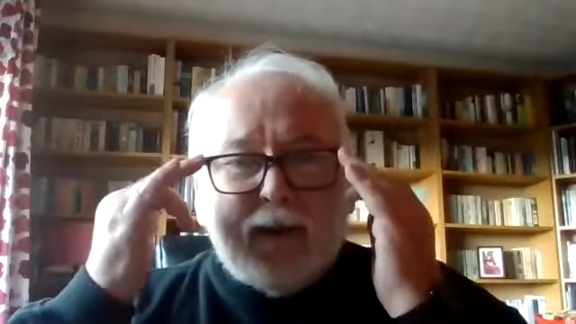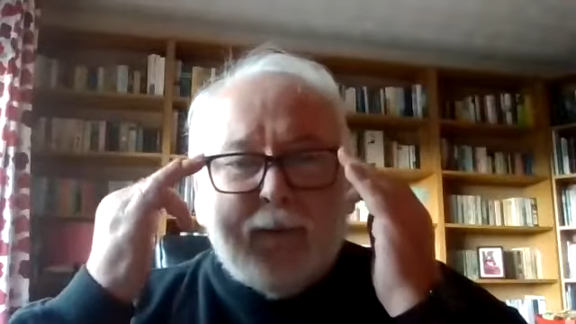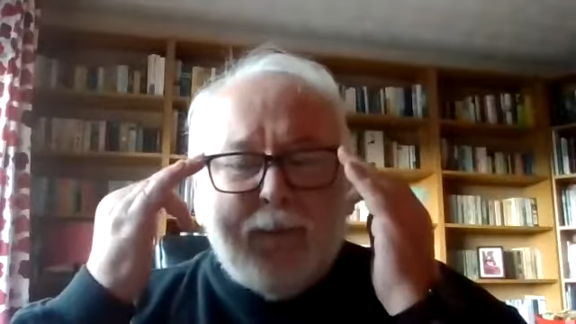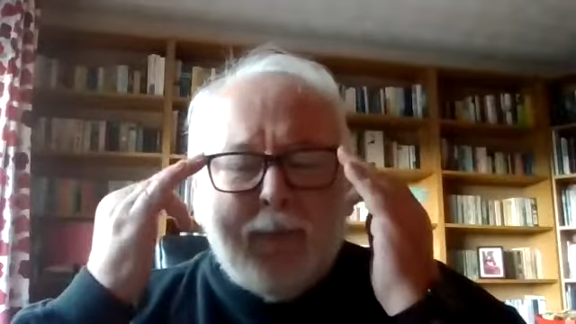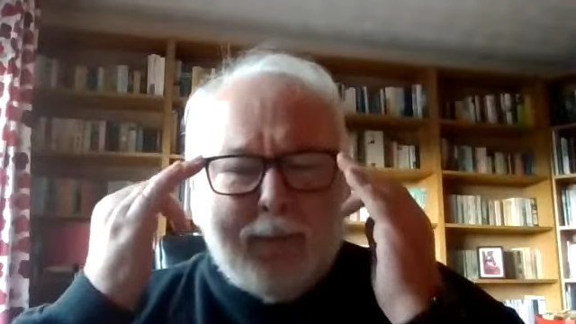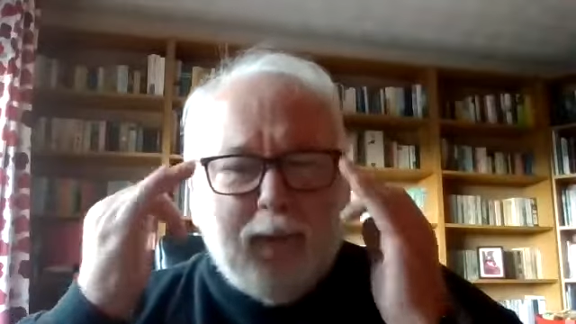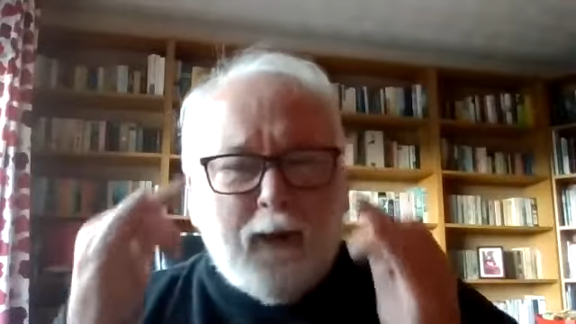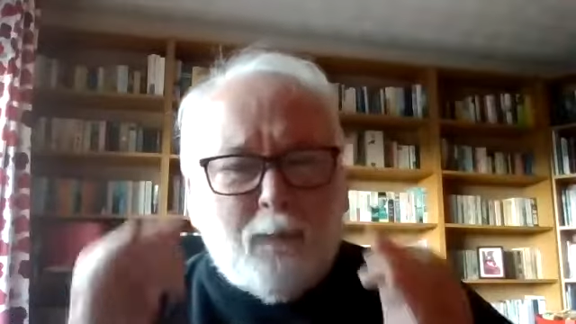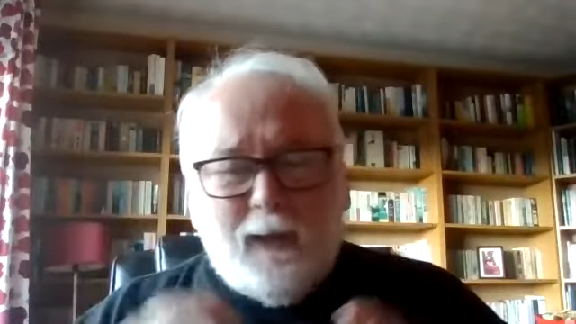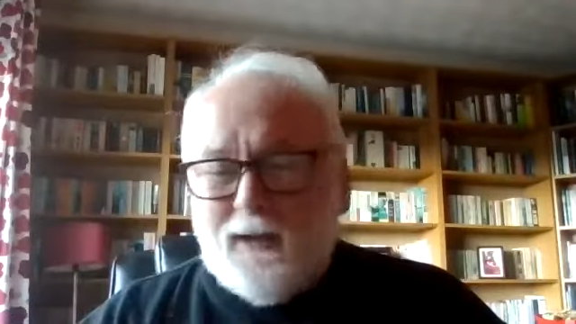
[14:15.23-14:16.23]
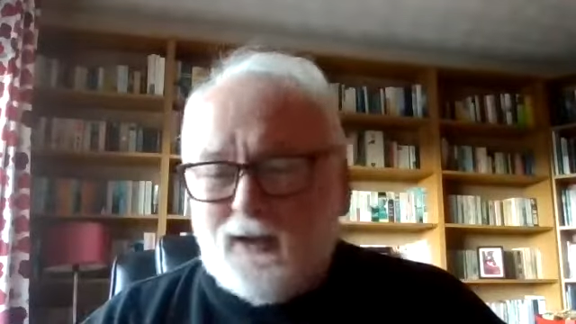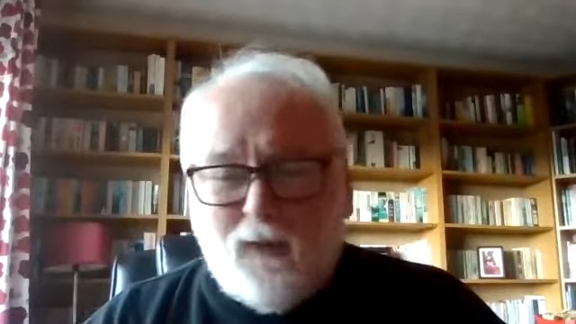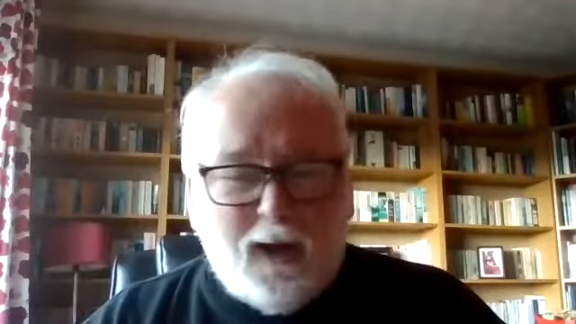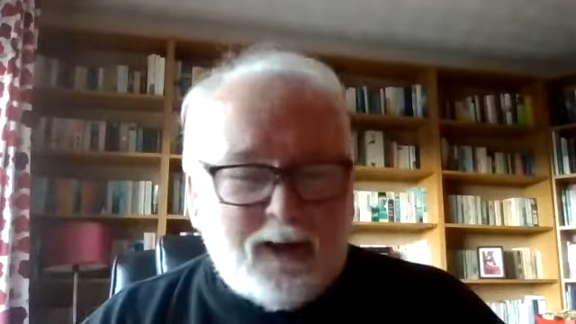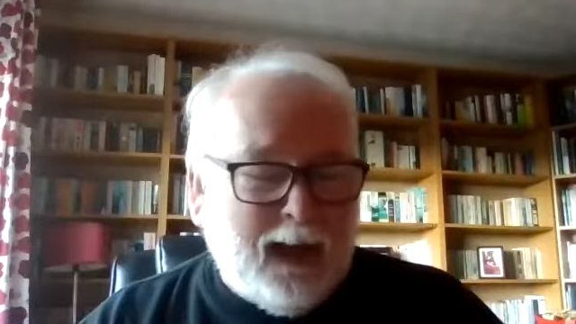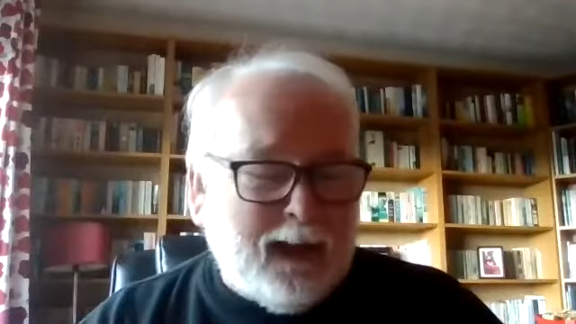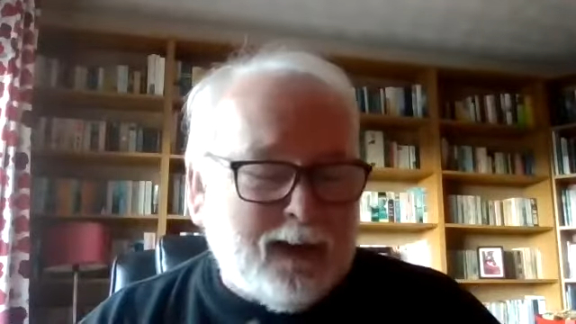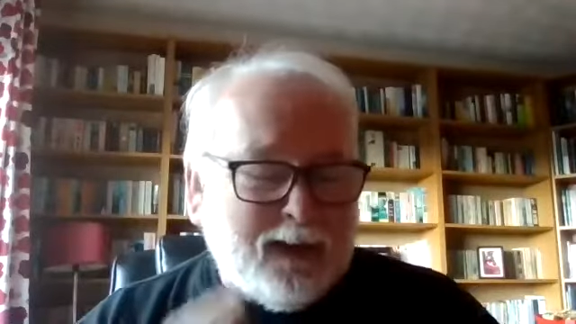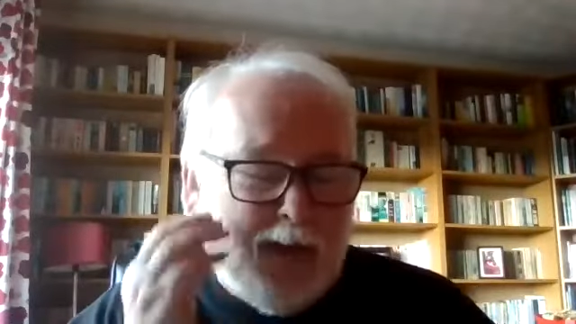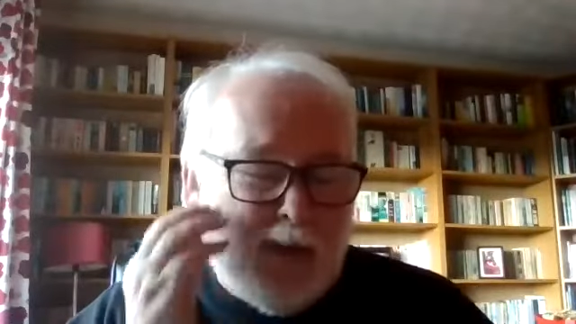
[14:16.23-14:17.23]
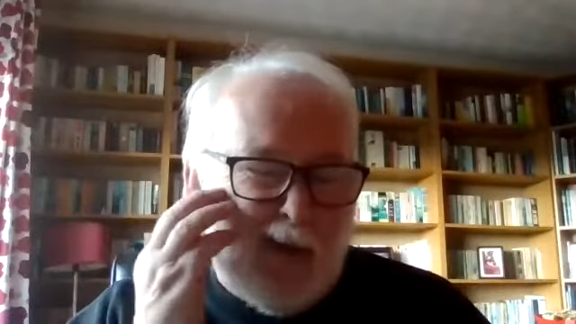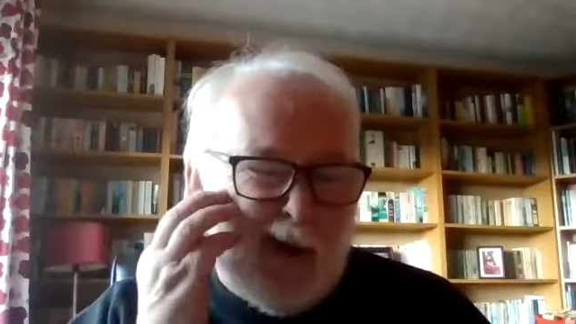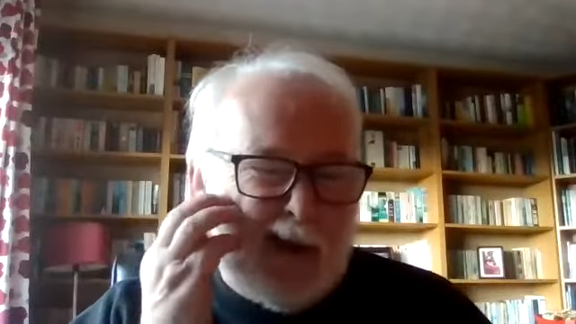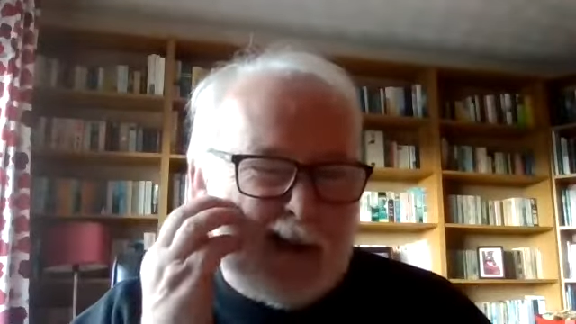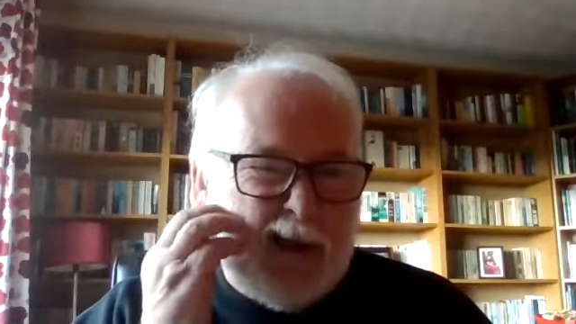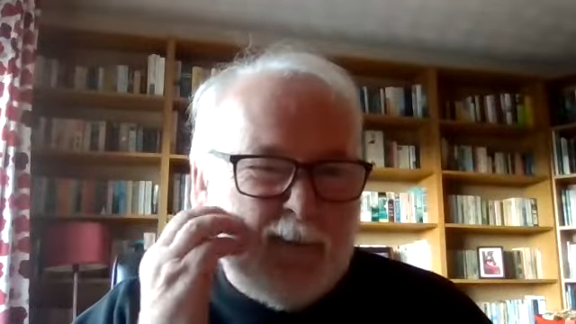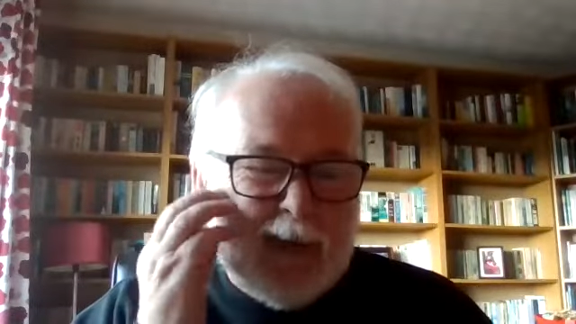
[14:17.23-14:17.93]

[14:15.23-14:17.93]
The bottom line, as far as I can see in all this,